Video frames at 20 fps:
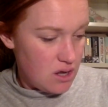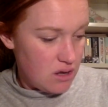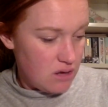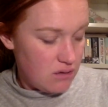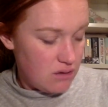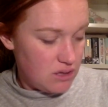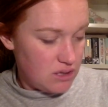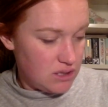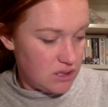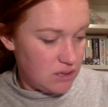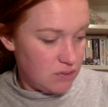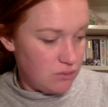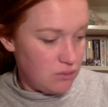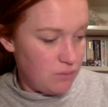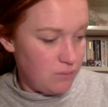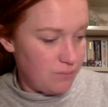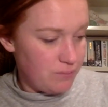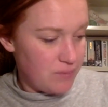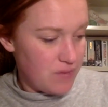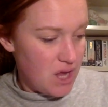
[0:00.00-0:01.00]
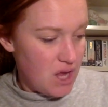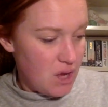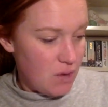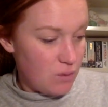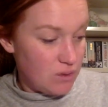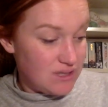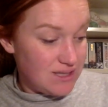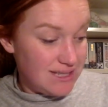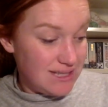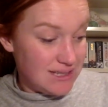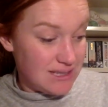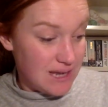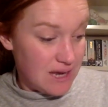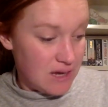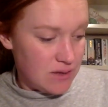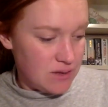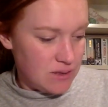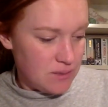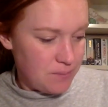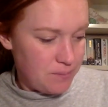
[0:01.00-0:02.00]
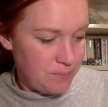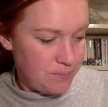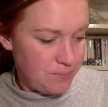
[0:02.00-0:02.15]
3-syllable with 6 sounds.